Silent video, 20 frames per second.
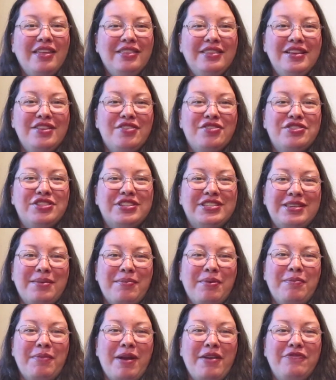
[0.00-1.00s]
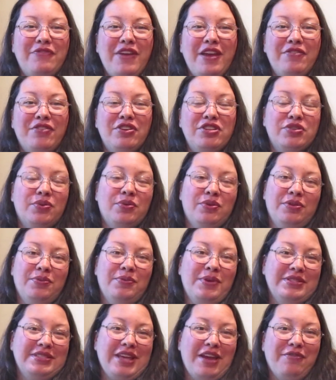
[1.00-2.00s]
These are just some of my favorites, or the
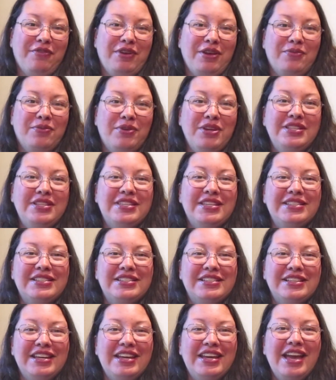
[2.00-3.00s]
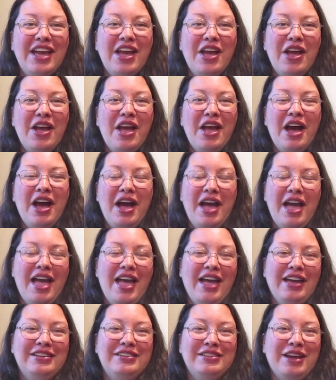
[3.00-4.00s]
ones I've read recently,
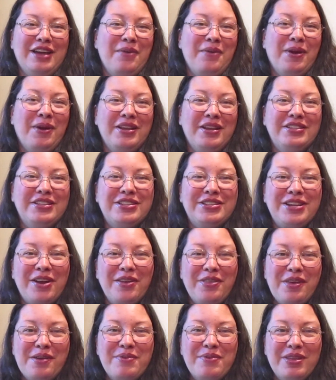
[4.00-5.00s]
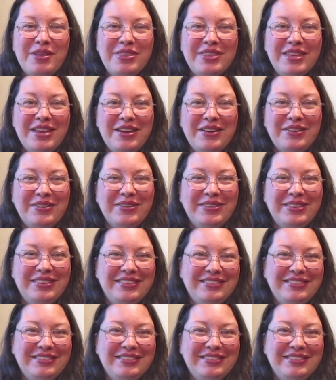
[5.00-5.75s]
and I wanted to share them with you.